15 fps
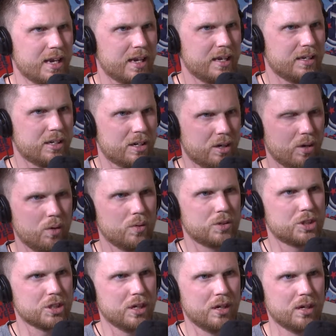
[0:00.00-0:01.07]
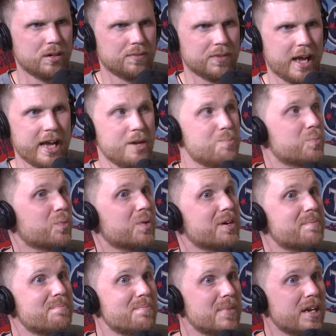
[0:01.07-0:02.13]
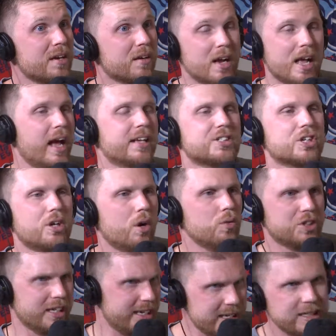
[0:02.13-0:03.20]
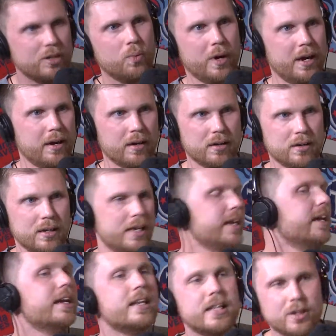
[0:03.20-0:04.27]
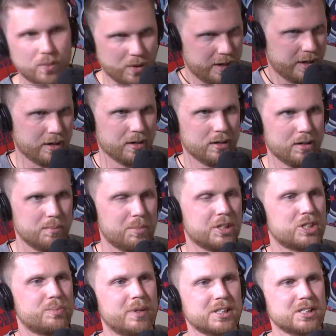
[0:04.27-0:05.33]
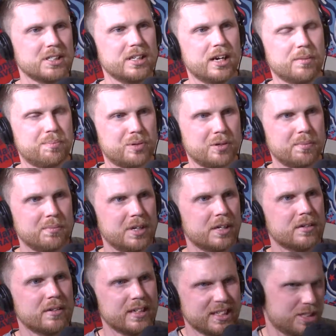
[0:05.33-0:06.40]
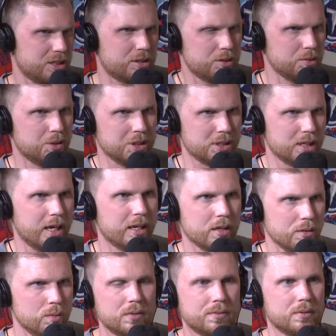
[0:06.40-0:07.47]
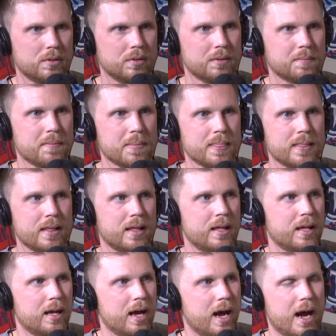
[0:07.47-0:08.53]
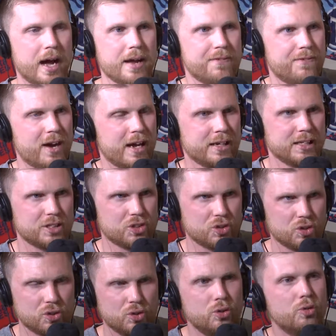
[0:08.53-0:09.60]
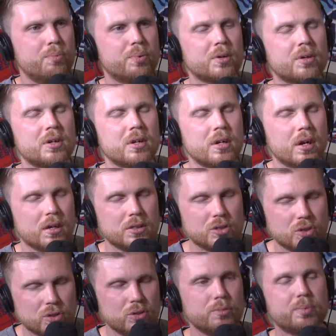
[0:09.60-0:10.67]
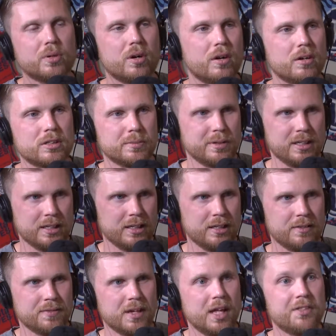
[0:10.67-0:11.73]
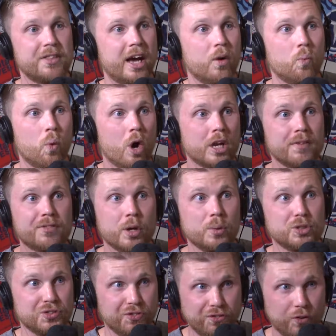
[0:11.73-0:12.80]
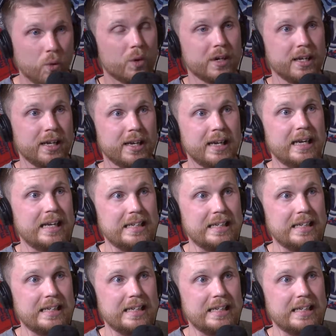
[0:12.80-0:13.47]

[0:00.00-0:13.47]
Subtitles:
a coach of a premier, as a coach anywhere, but especially a premier institution like Louisville. I find it super, super hard to believe that one of those 40